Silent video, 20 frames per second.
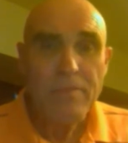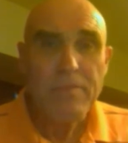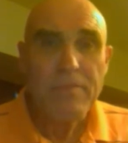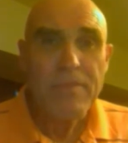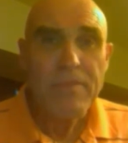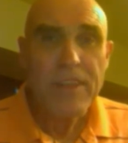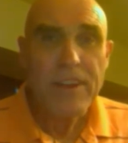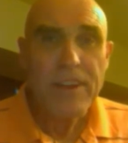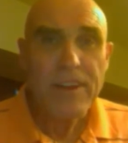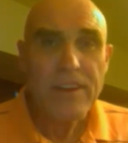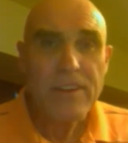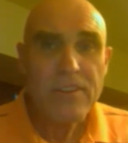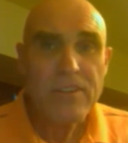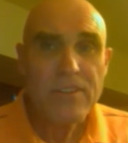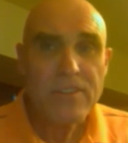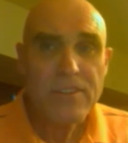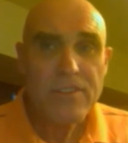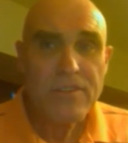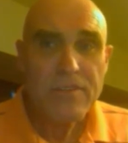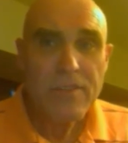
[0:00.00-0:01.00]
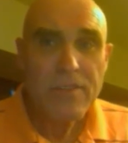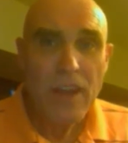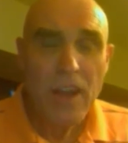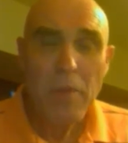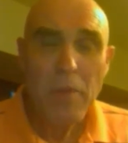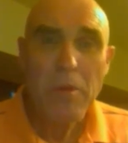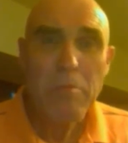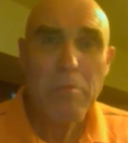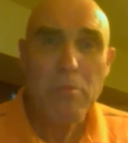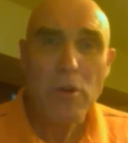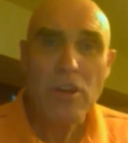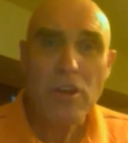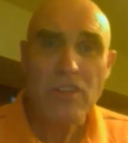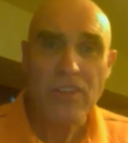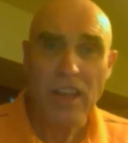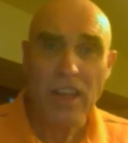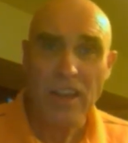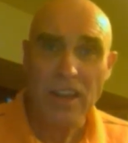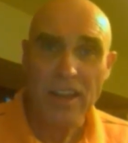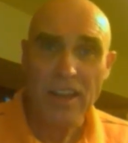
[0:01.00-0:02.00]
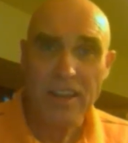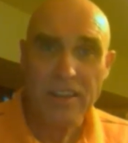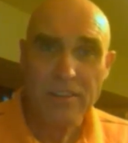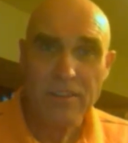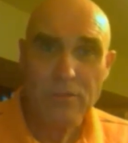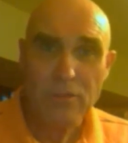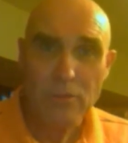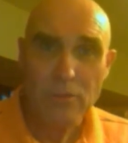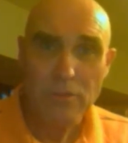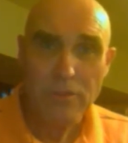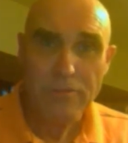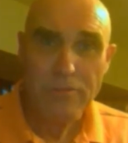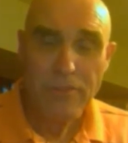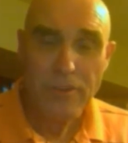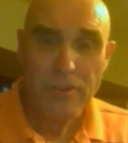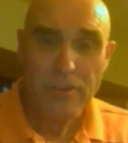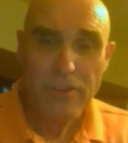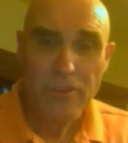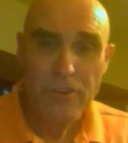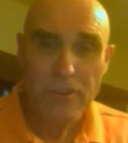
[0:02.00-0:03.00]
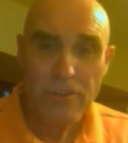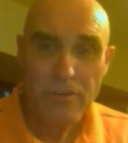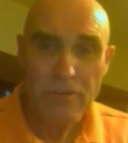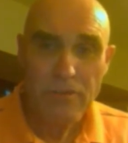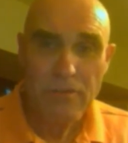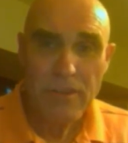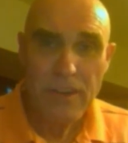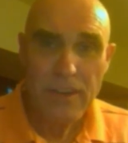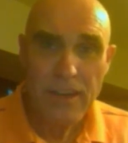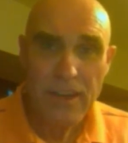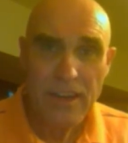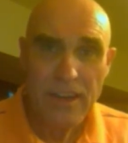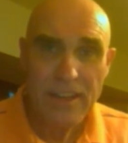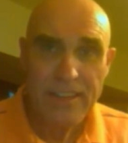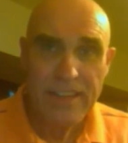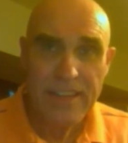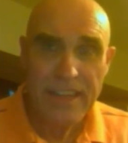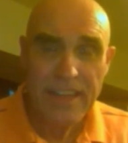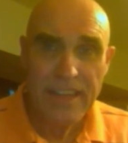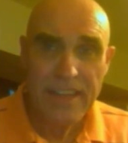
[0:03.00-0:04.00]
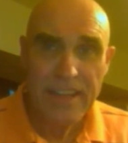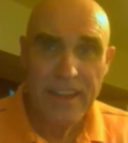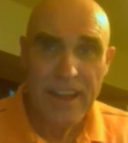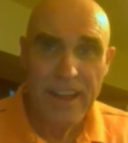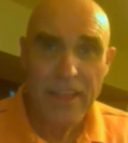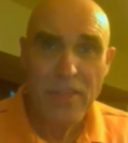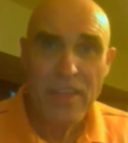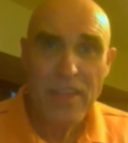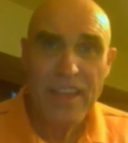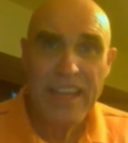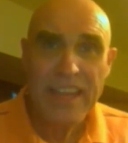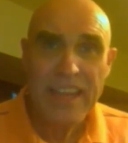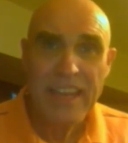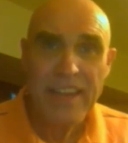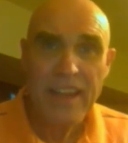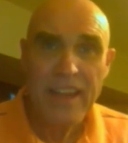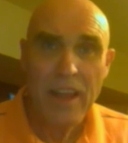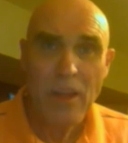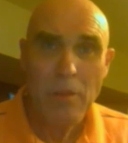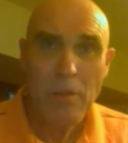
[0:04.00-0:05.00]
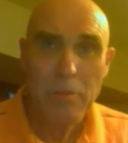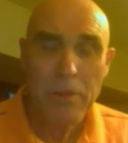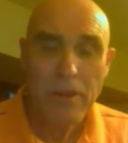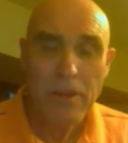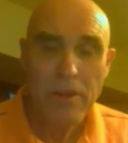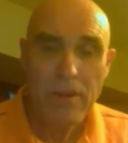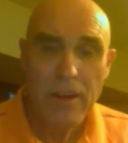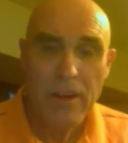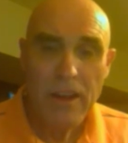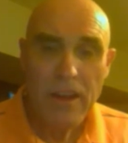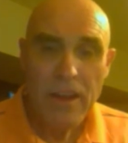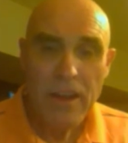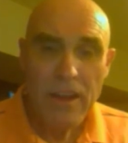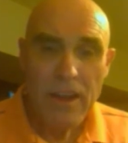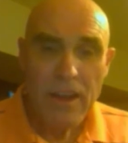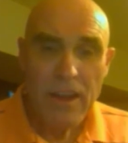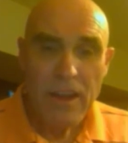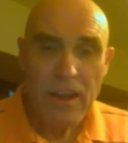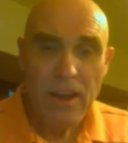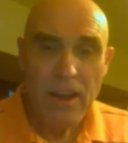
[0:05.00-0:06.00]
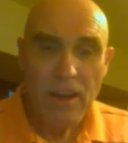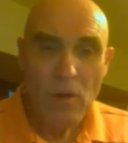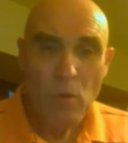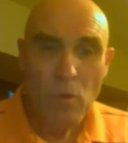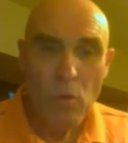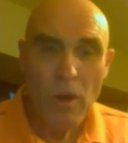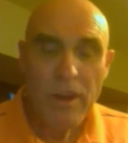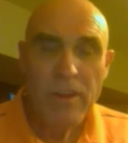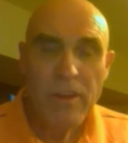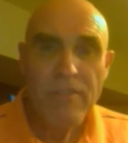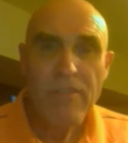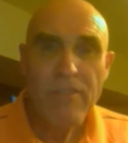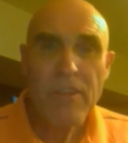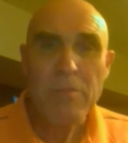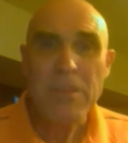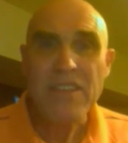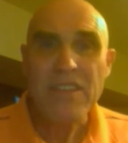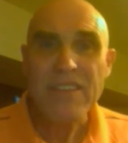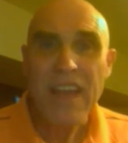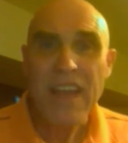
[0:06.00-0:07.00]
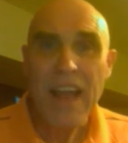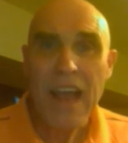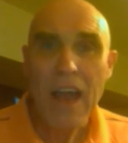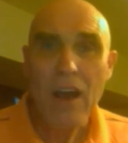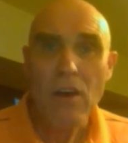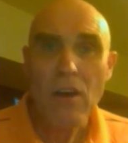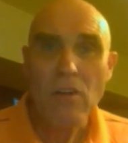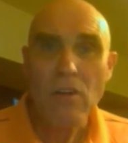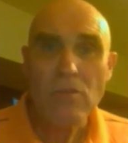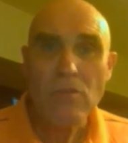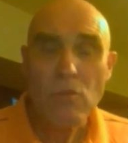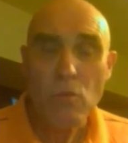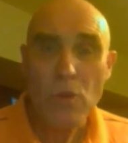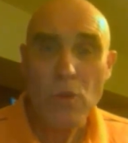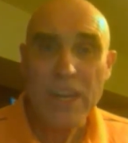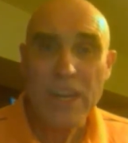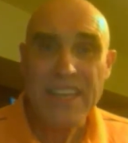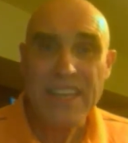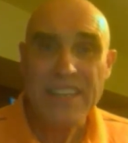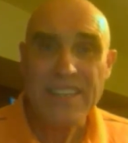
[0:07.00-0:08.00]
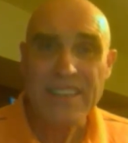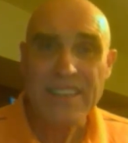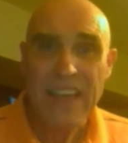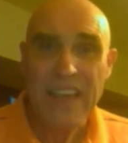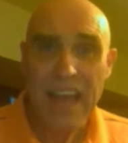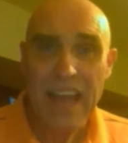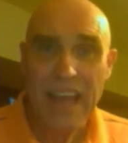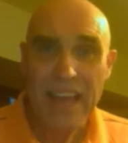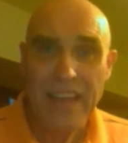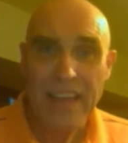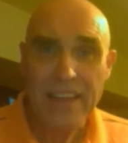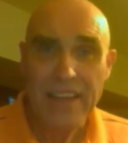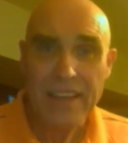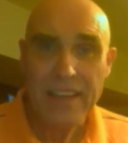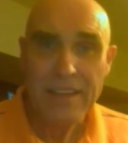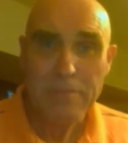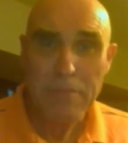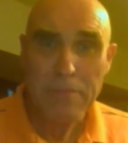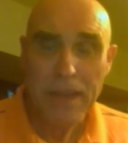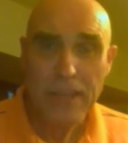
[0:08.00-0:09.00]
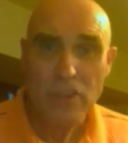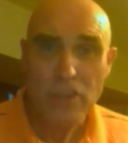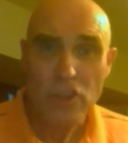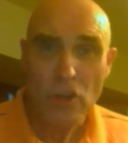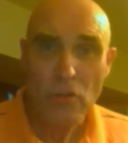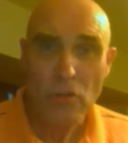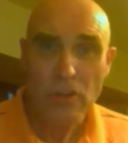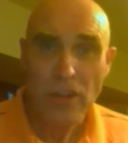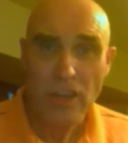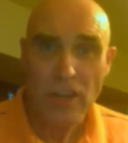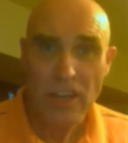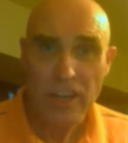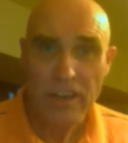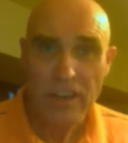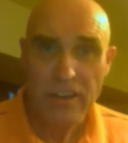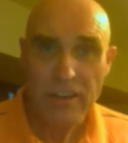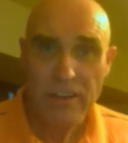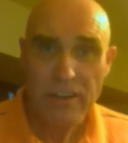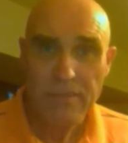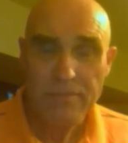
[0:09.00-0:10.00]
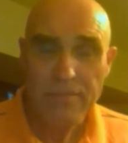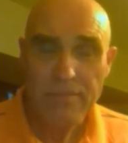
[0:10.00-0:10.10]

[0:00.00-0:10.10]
There's a couple books I like to refer to that I think can help here. One of them is How We Decide by Jonah Lear.